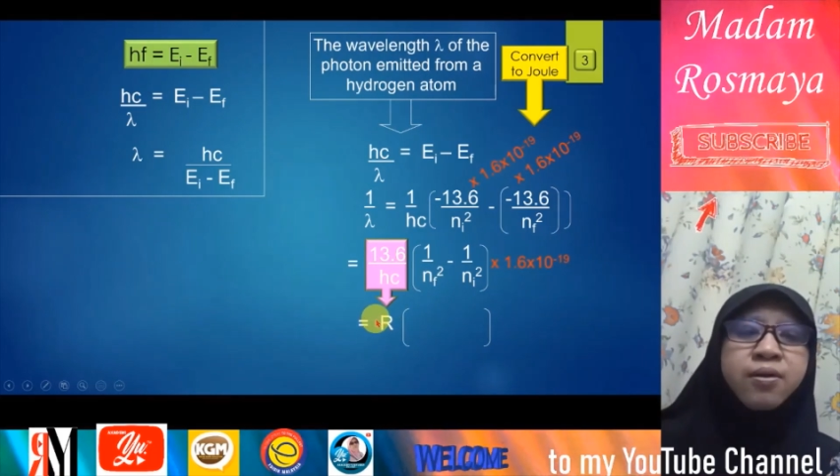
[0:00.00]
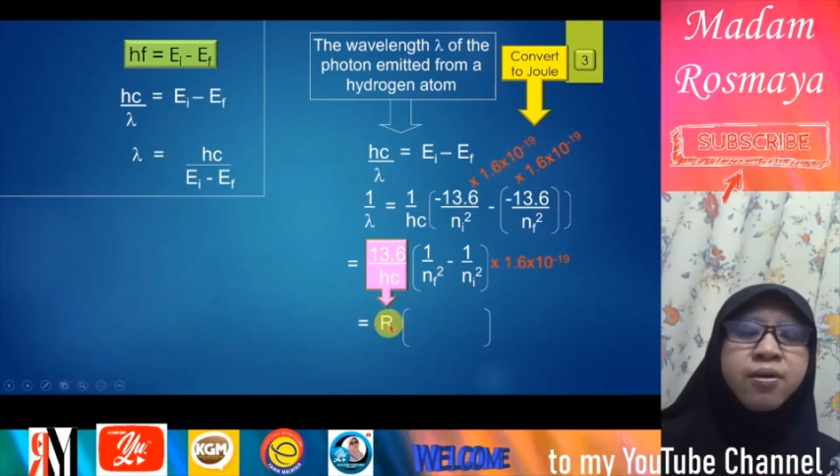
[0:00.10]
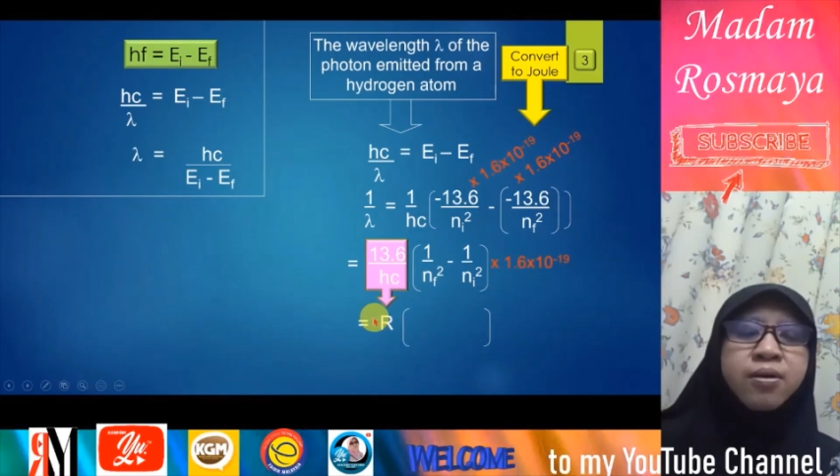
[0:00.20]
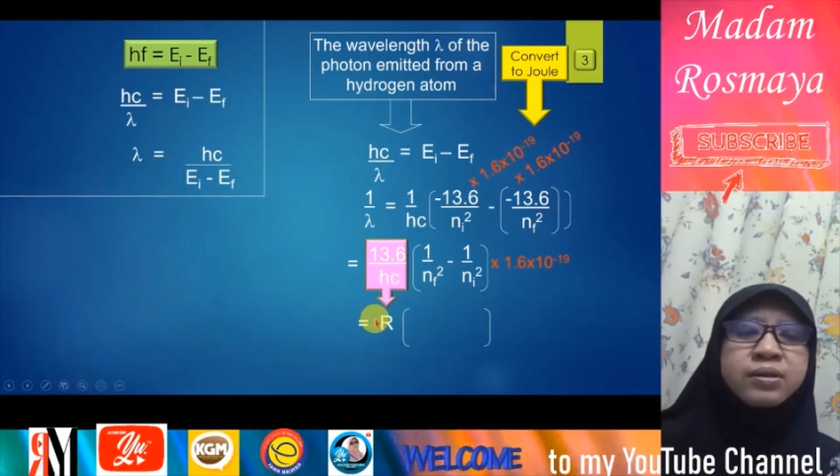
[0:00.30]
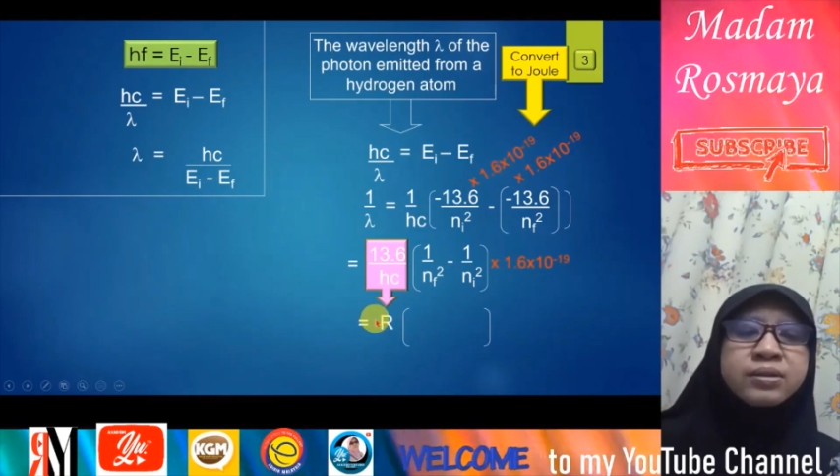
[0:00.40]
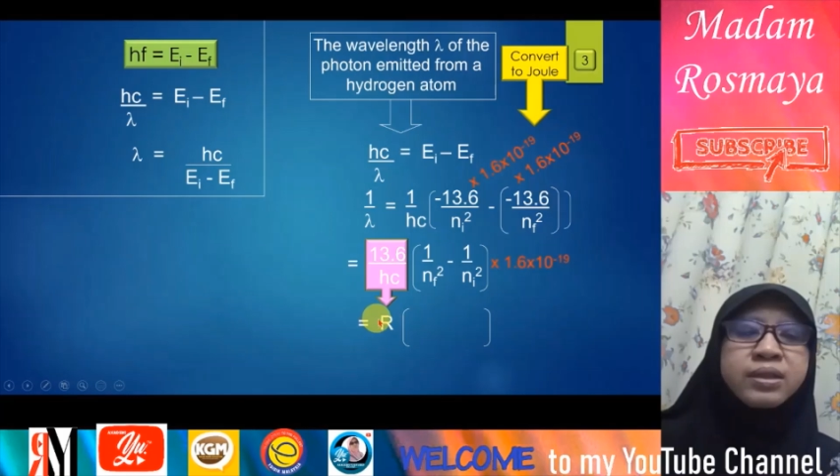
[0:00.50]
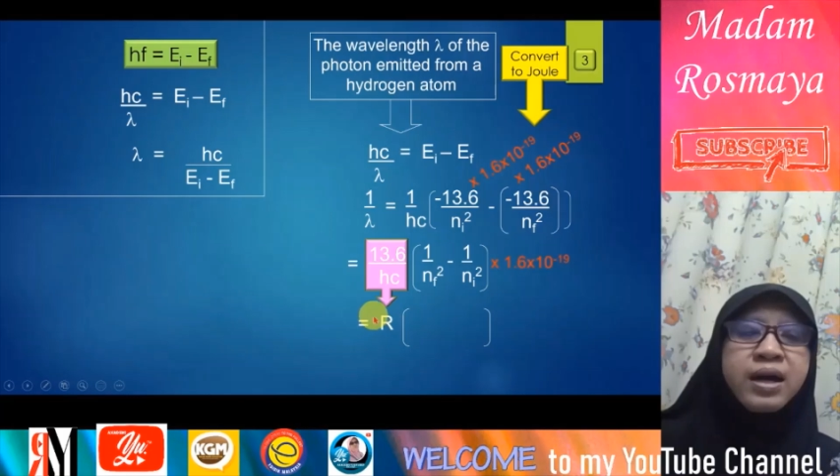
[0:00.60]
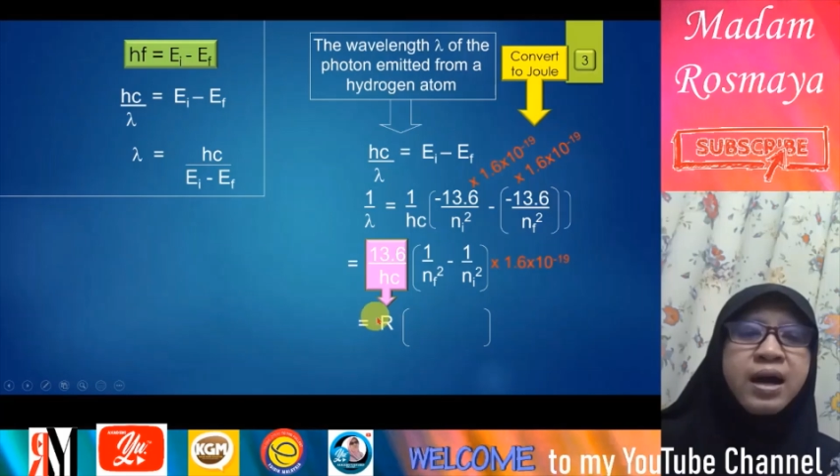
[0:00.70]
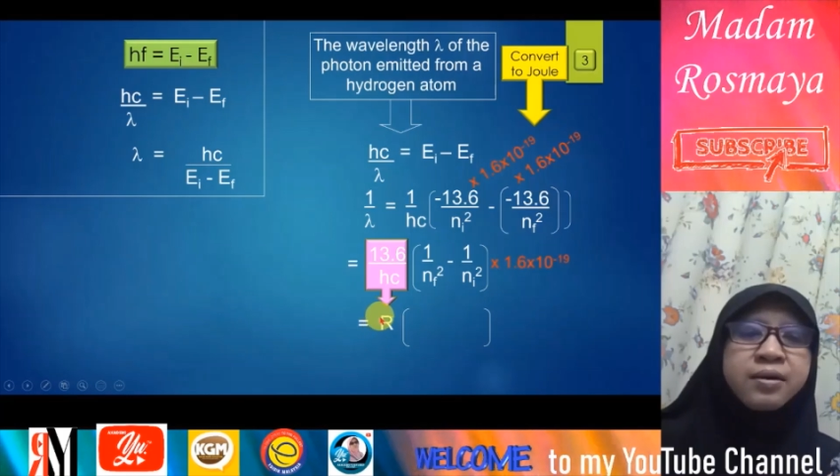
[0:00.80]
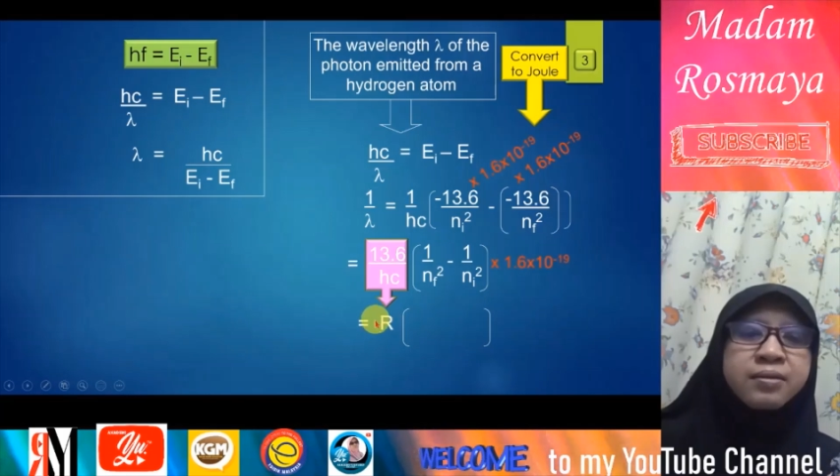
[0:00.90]
called
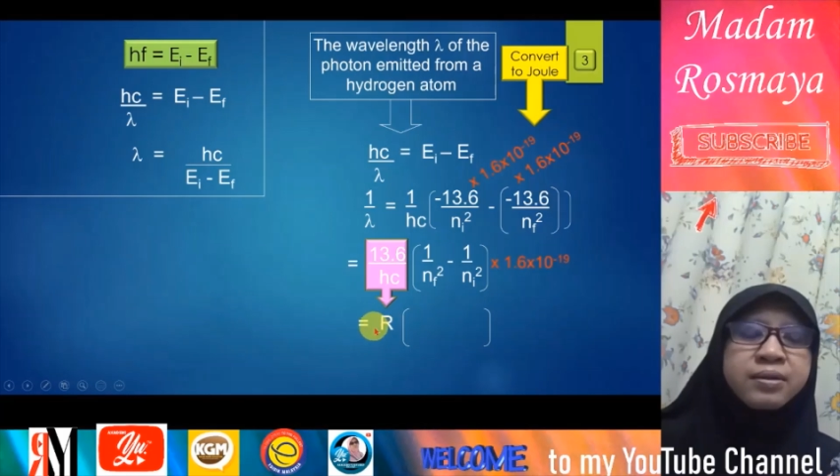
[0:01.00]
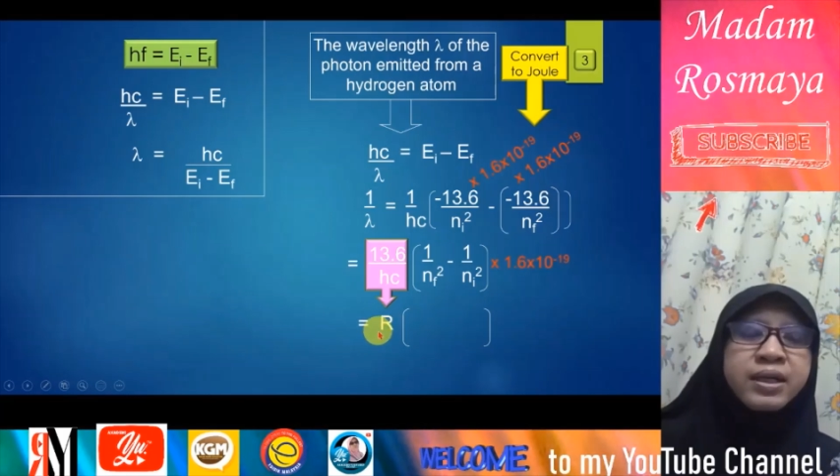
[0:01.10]
R,